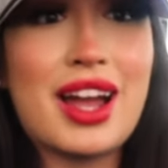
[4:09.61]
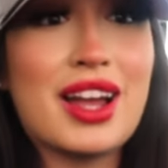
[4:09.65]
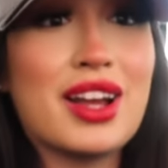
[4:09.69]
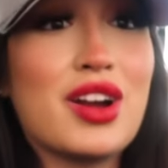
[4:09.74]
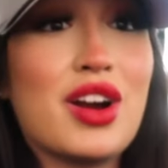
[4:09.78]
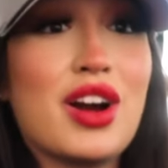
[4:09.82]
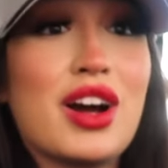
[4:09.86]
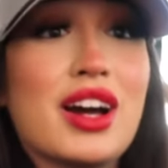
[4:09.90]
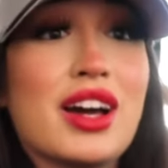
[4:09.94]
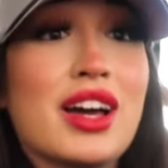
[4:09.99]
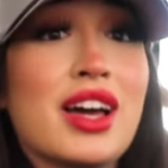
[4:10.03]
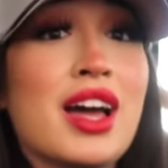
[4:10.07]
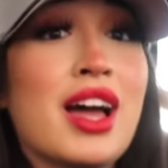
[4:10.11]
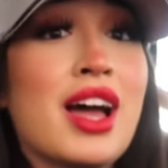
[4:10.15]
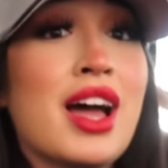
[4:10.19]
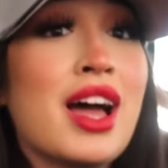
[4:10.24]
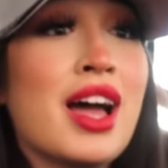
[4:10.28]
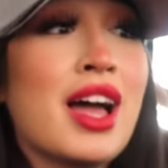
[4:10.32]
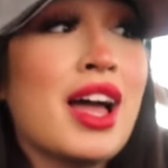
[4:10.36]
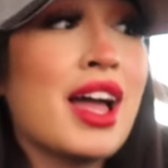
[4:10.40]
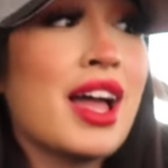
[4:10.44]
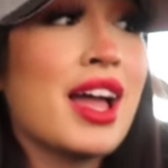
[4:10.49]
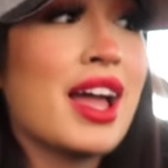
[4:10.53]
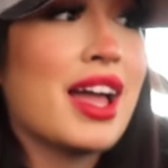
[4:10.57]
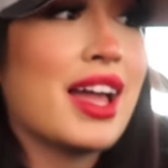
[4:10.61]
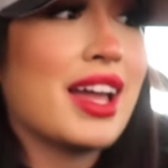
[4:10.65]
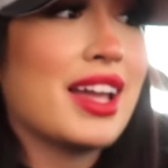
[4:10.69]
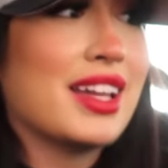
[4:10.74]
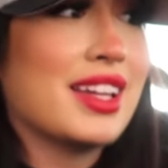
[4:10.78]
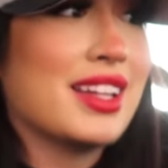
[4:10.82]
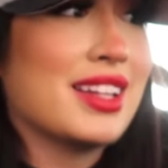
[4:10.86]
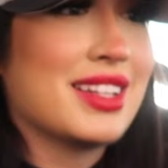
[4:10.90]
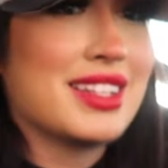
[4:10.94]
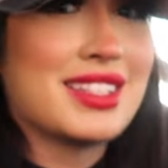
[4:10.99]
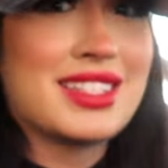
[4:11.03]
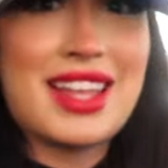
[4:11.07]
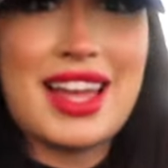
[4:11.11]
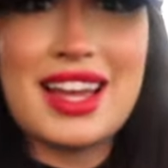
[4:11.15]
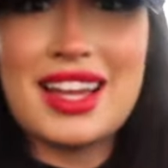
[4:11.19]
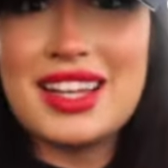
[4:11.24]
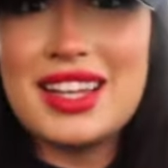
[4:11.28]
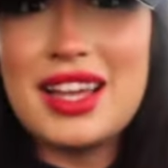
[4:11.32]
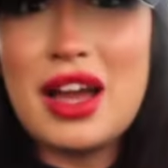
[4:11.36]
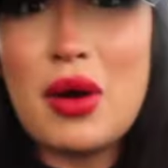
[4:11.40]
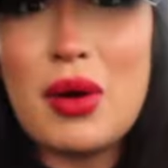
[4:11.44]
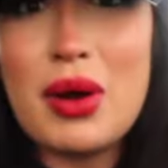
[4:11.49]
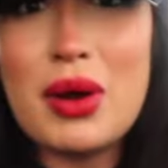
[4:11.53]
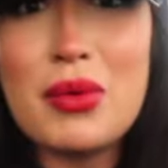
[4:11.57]
I got it
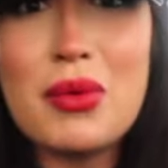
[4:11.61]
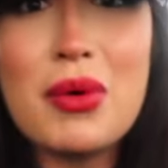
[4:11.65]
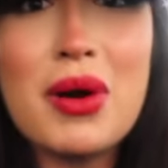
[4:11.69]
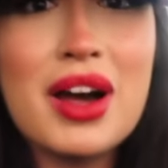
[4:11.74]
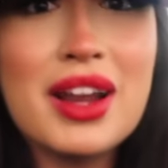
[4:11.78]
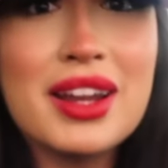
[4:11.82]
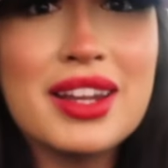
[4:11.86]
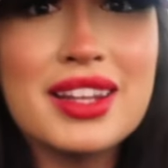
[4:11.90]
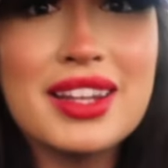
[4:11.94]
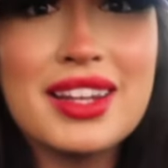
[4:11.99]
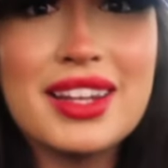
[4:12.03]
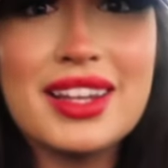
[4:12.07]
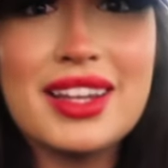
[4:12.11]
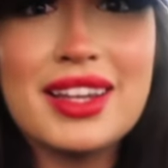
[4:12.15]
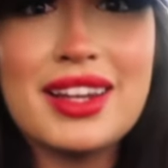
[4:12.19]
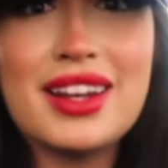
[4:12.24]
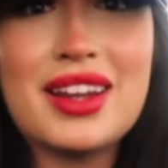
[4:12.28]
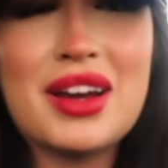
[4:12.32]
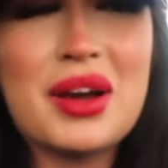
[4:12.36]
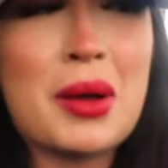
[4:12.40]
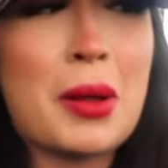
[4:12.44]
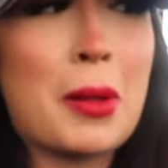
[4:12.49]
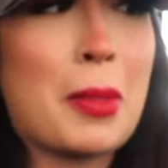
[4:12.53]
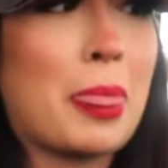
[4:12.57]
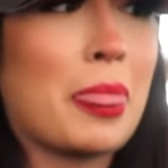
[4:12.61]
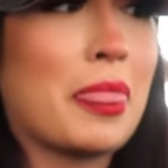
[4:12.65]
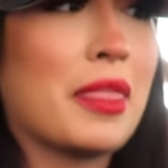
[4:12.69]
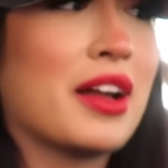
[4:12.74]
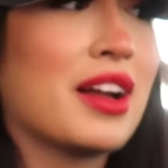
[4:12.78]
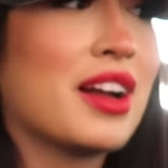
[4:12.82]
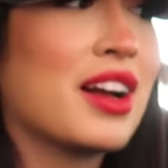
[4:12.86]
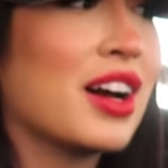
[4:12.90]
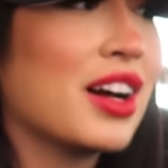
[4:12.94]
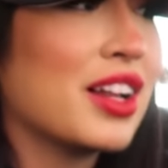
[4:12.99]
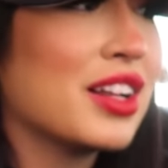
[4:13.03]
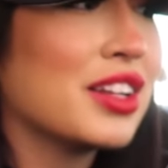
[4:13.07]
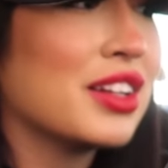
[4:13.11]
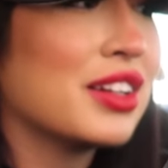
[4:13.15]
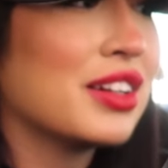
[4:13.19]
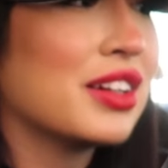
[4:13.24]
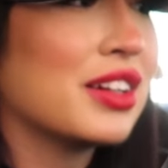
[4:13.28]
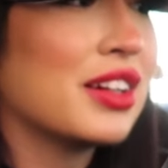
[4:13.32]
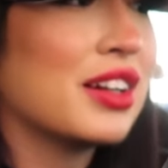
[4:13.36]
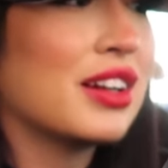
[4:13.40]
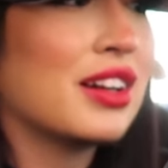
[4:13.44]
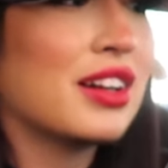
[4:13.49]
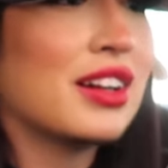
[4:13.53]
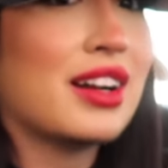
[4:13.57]
exactly how I wanted it. The
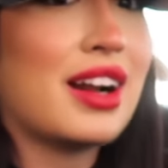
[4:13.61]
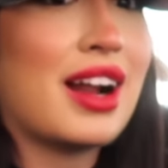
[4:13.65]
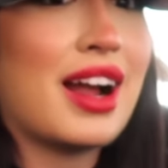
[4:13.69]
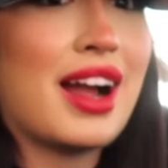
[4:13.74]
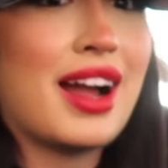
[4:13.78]
color,